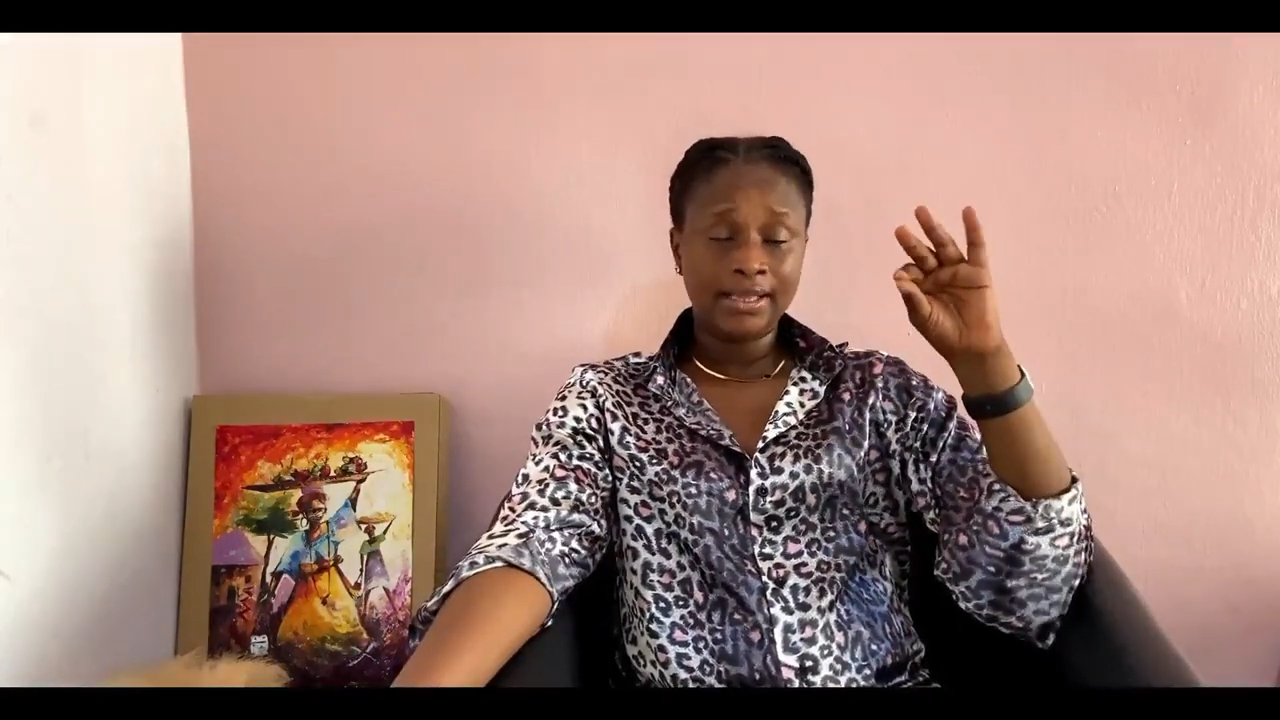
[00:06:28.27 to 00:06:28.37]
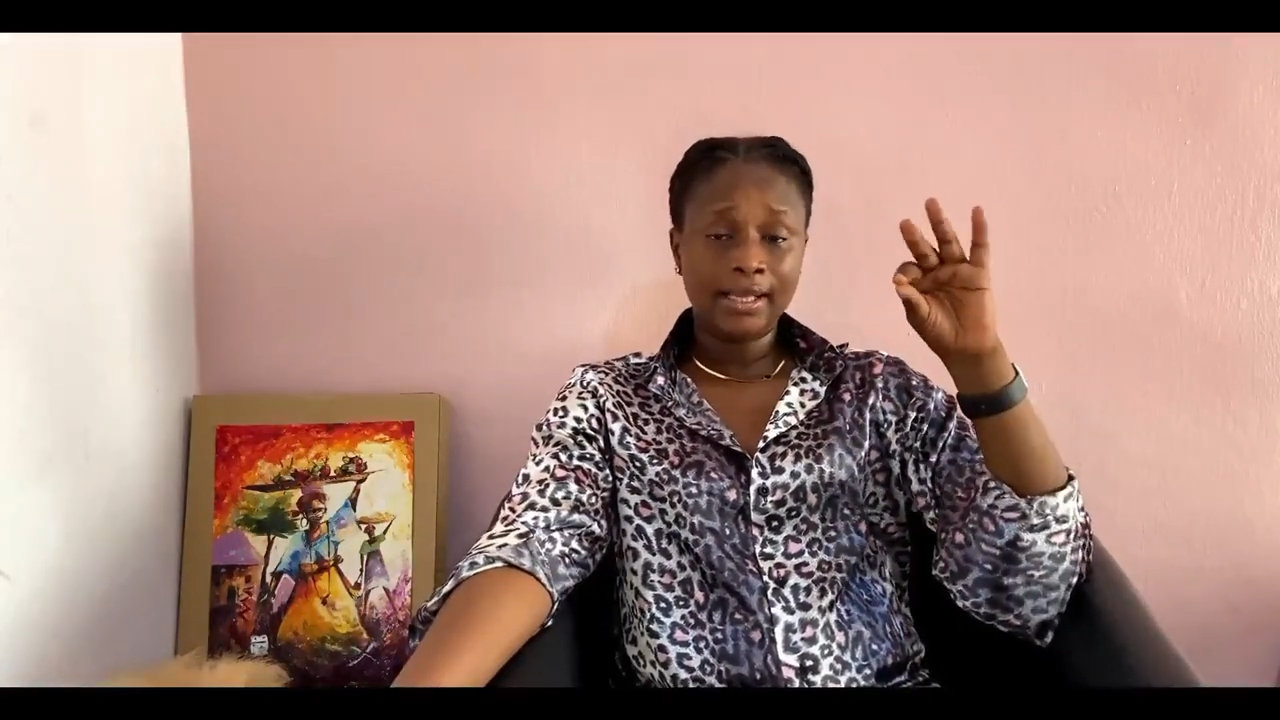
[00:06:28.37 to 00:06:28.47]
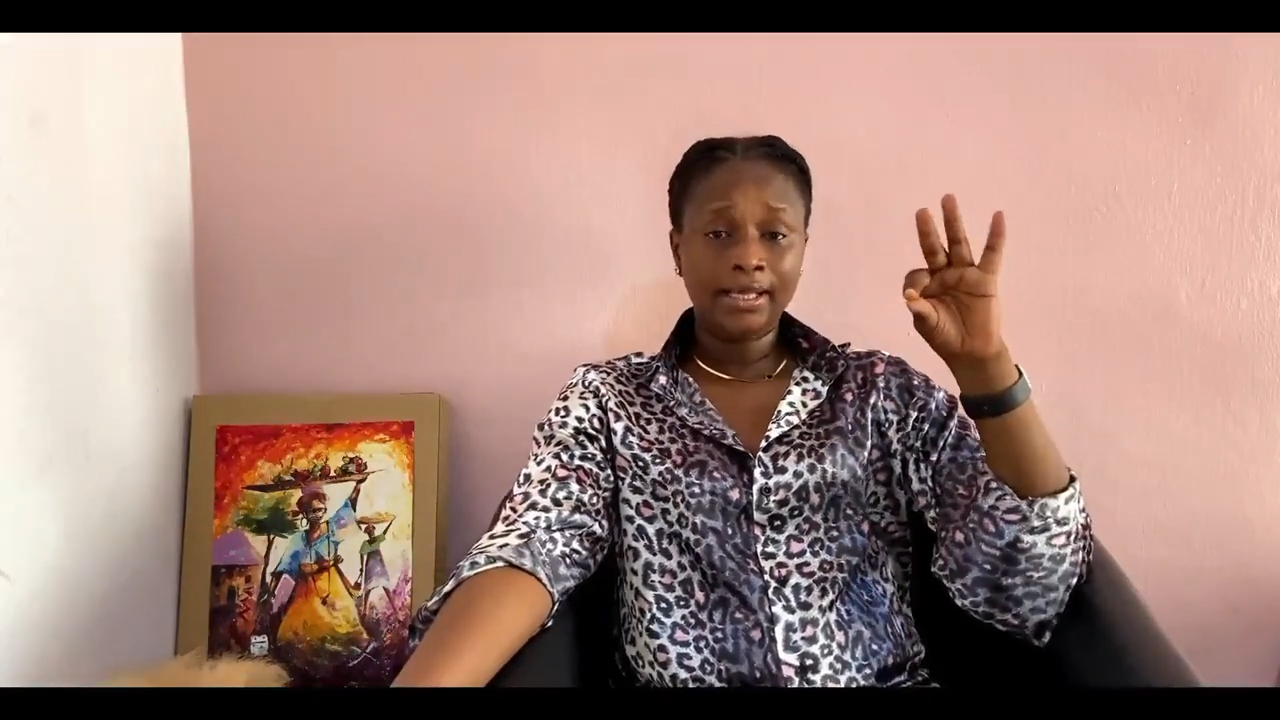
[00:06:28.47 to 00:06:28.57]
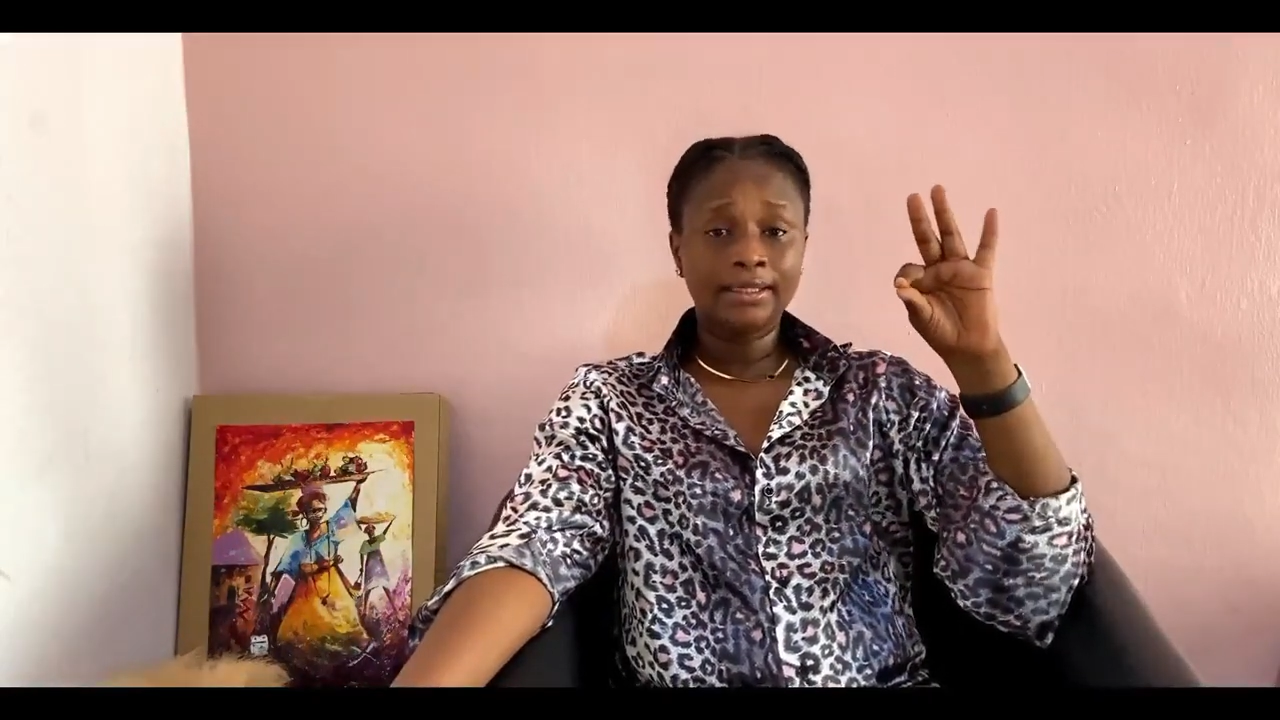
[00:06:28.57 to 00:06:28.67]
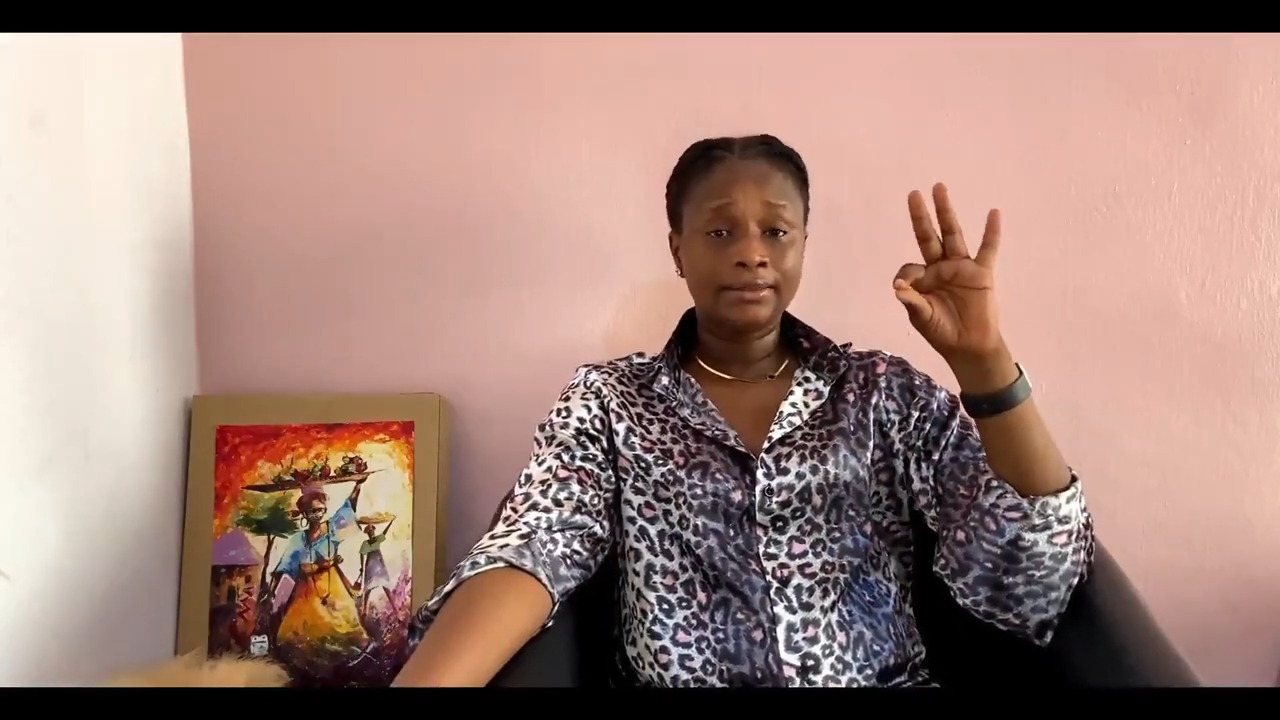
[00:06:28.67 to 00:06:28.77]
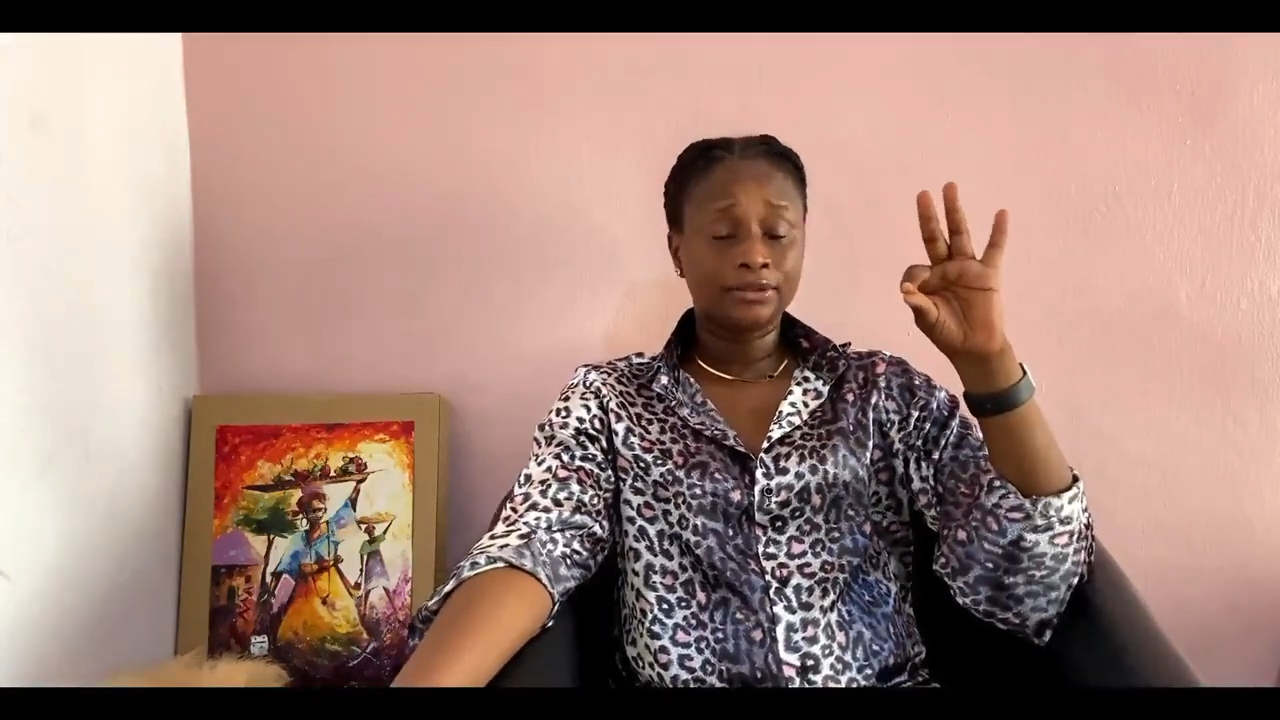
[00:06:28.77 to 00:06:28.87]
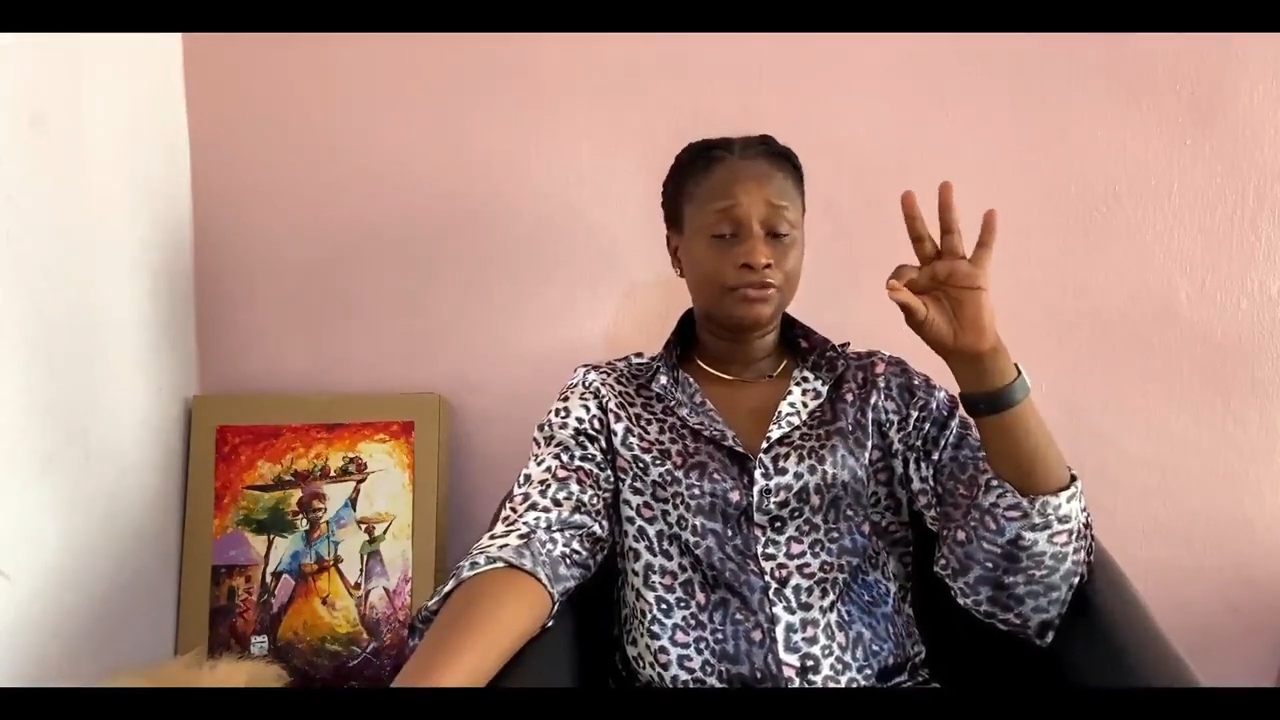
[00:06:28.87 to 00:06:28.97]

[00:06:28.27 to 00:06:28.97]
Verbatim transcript: that is a